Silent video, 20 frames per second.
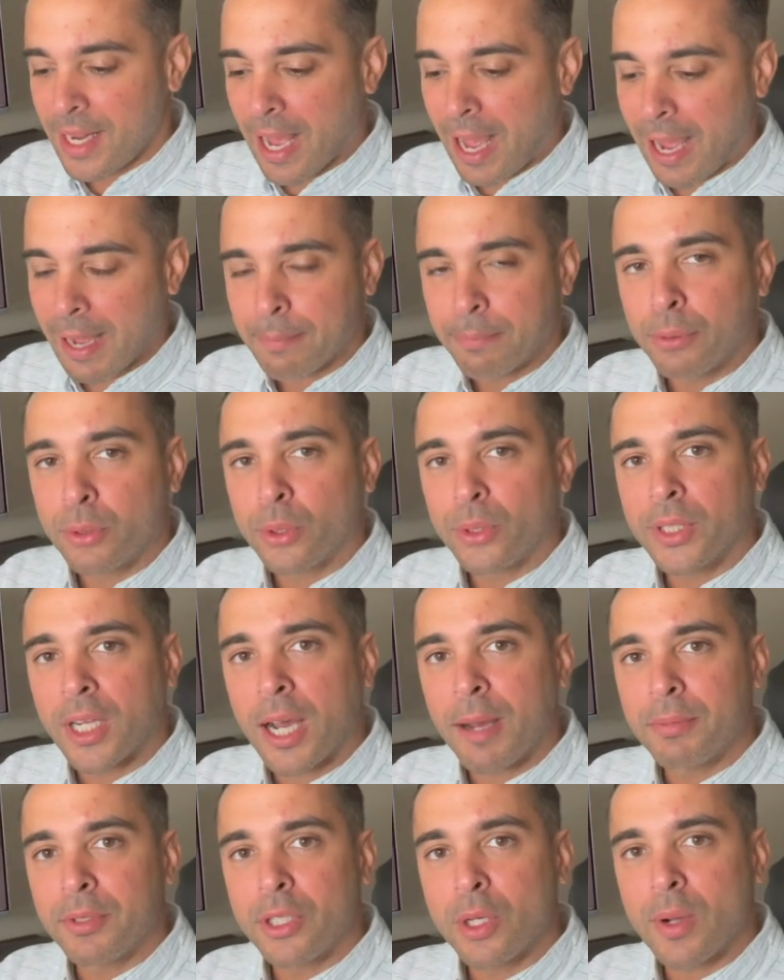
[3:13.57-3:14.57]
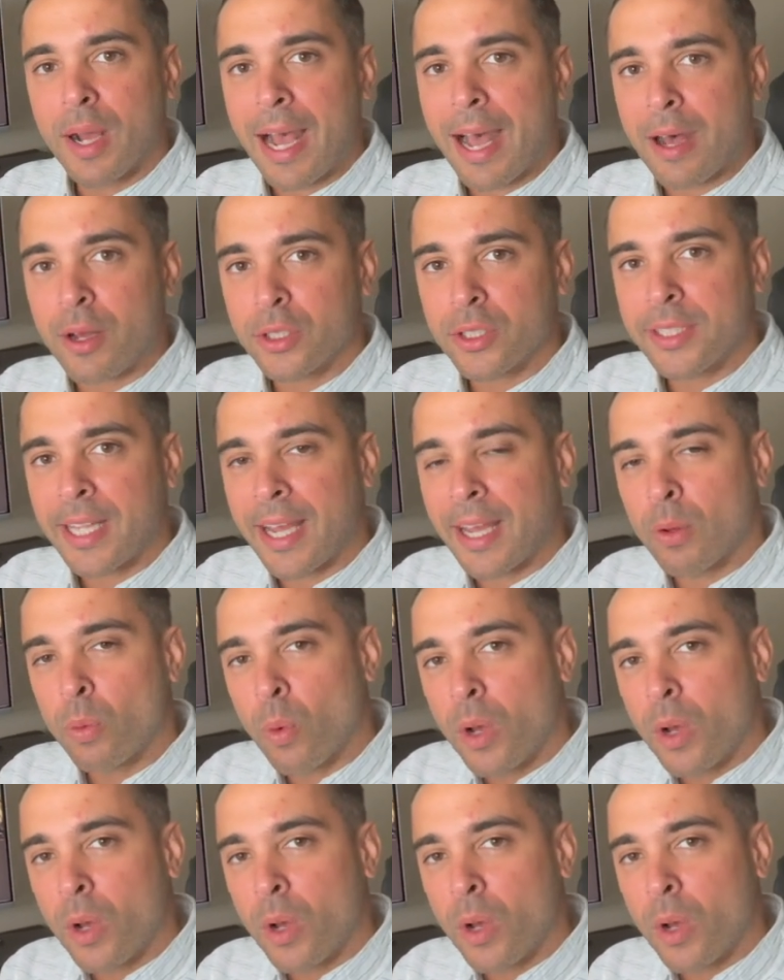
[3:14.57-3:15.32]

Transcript: I pulled up to a house that